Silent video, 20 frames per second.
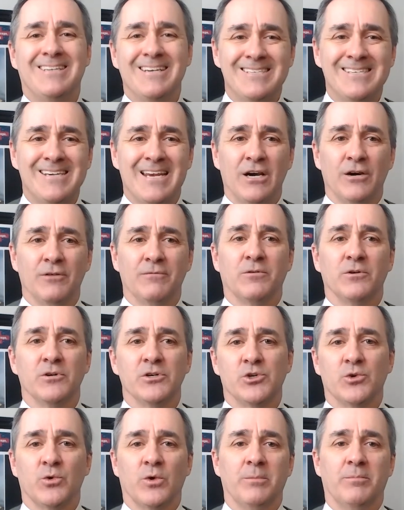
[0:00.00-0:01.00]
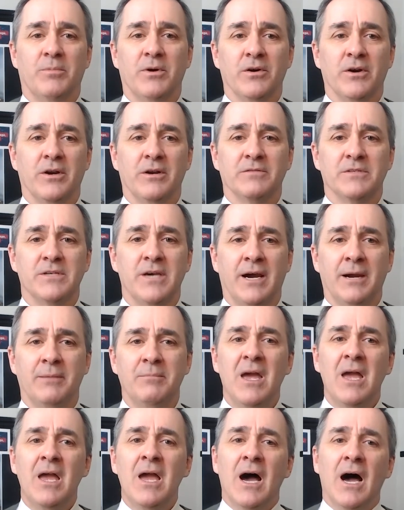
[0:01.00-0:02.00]
discount for a short period of
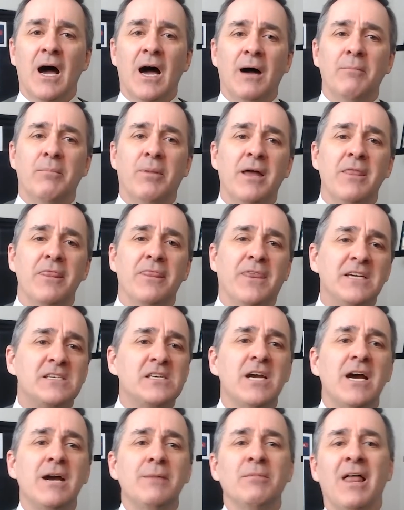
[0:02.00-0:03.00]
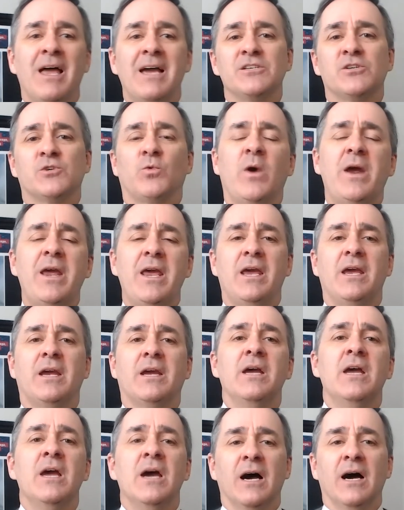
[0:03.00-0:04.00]
time. But this time last
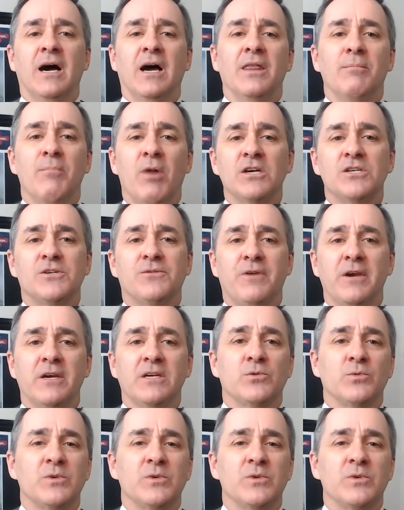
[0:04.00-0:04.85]
week, the March VIX